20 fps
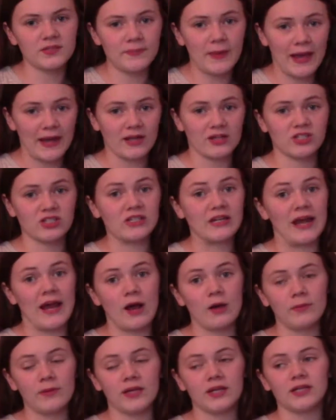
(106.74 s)
package
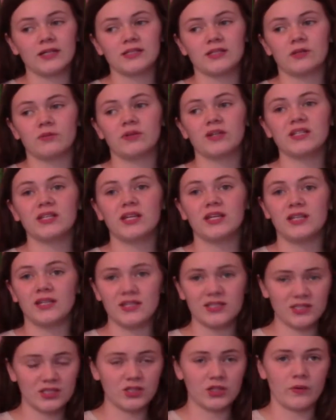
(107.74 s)
now because it
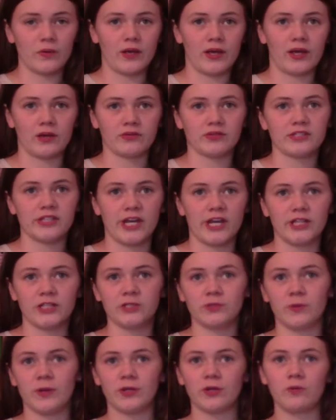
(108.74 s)
is snowing outside,
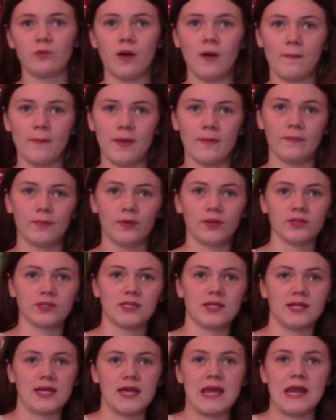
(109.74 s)
so I don't want my
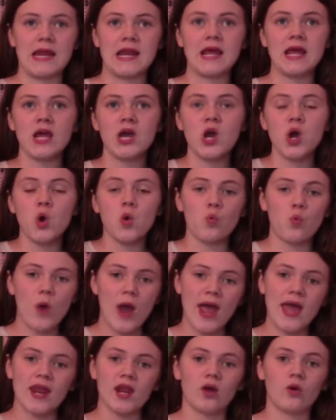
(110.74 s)
books to get
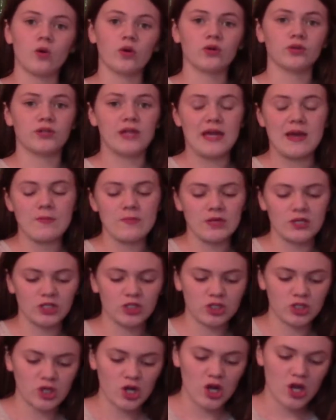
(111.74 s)
wet or
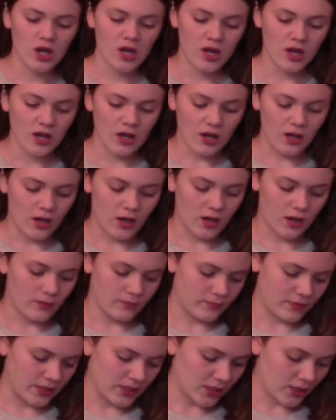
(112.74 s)
damaged
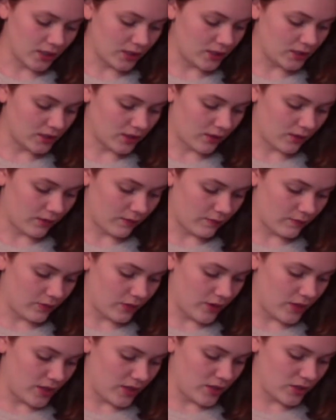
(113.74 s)
because of
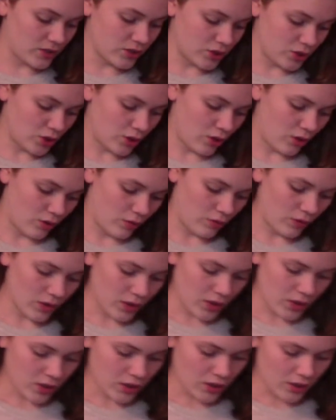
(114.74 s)
the snow.
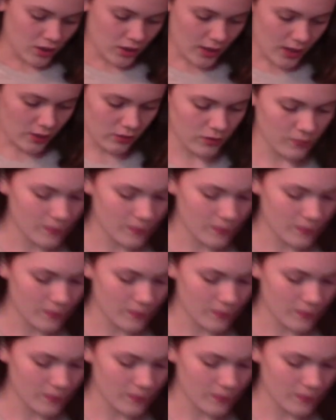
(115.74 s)
Now the